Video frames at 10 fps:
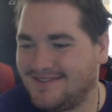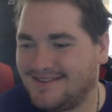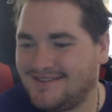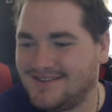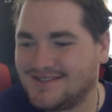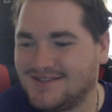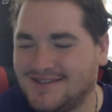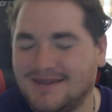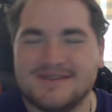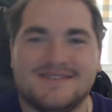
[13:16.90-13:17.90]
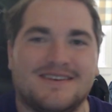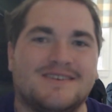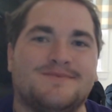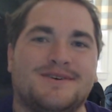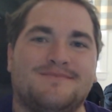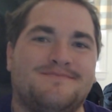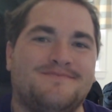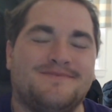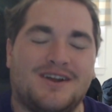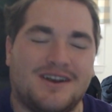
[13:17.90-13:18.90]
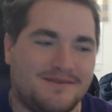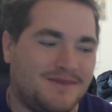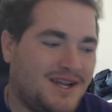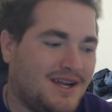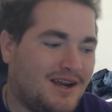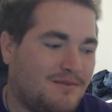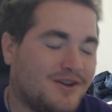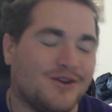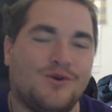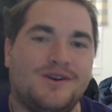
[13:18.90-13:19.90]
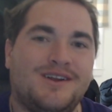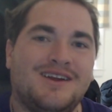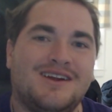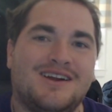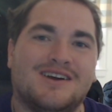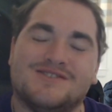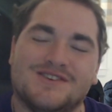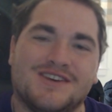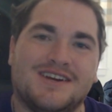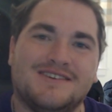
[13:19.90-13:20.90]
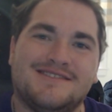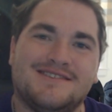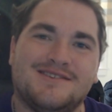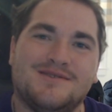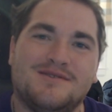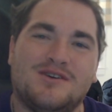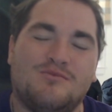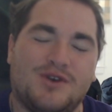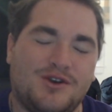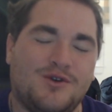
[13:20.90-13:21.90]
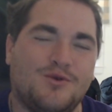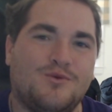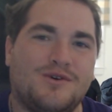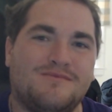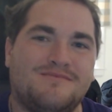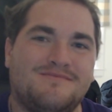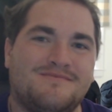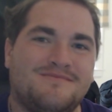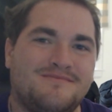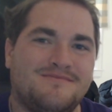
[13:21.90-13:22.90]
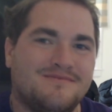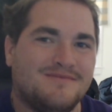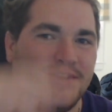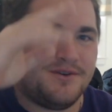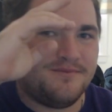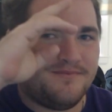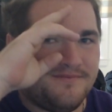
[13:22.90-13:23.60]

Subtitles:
Just good times in this house, man. All right, I'm gonna go on. I'll see you guys in a brand new one later.